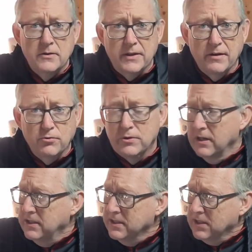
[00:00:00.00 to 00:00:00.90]
So they're all
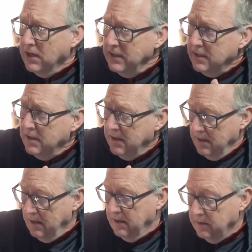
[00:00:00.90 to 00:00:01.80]
nice and tight.
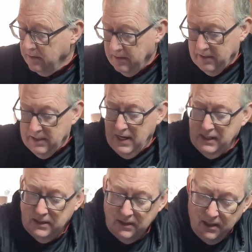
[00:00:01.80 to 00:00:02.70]

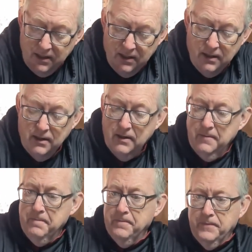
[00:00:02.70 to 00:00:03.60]
Next
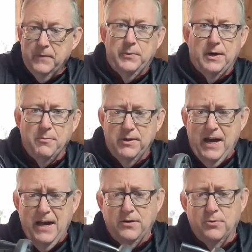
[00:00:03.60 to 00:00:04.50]
we come
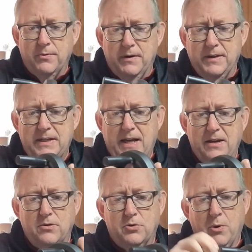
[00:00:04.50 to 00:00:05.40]
with a handle, and this
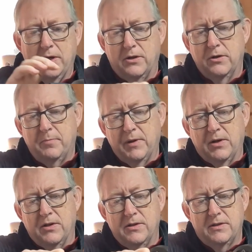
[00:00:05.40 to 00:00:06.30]
handle's quite good
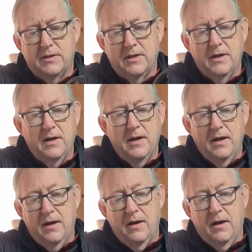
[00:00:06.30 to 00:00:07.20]
because
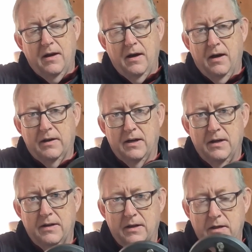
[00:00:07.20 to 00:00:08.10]
I
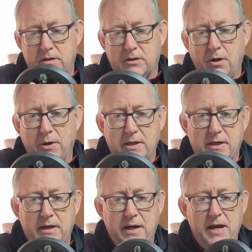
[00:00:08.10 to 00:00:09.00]
can stow
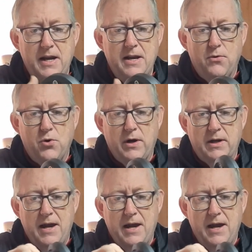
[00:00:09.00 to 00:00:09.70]
it in or